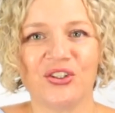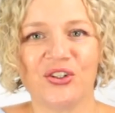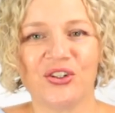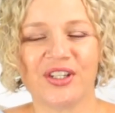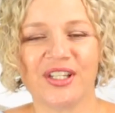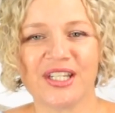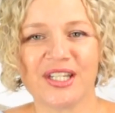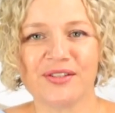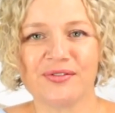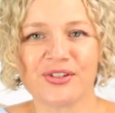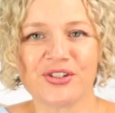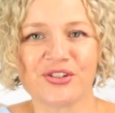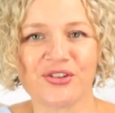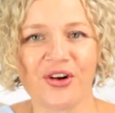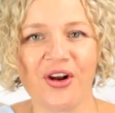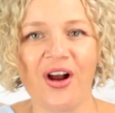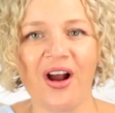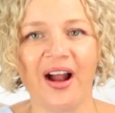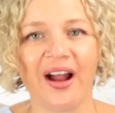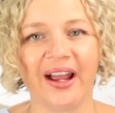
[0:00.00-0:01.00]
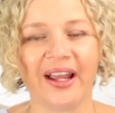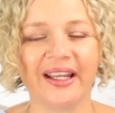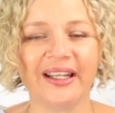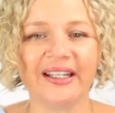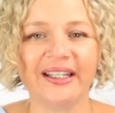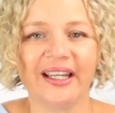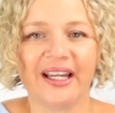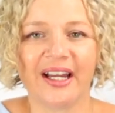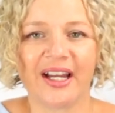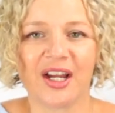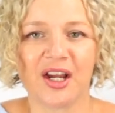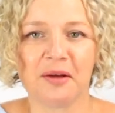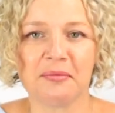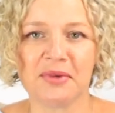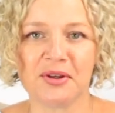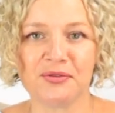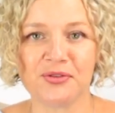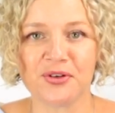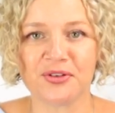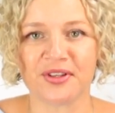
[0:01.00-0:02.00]
you can give a try.
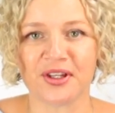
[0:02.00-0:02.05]
If you